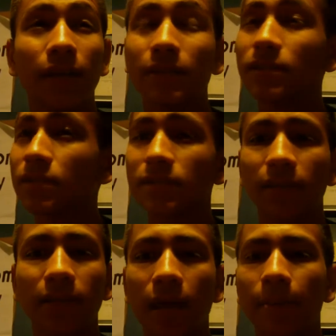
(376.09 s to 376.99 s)
It's just
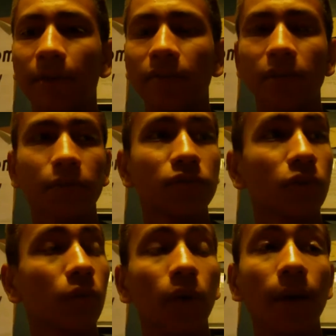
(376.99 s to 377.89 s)
like the iPad video.
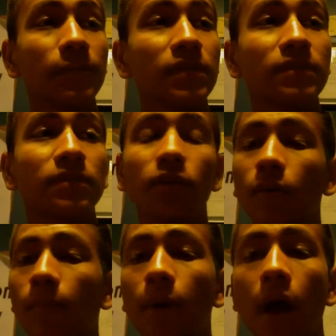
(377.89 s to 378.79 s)
So I'm just
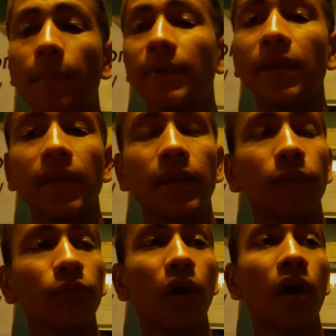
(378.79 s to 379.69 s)
popping it
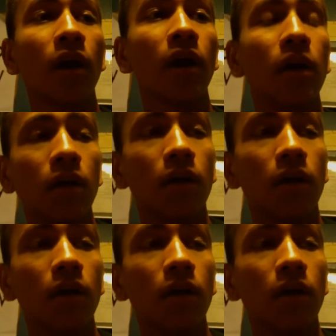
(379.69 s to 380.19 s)
in raw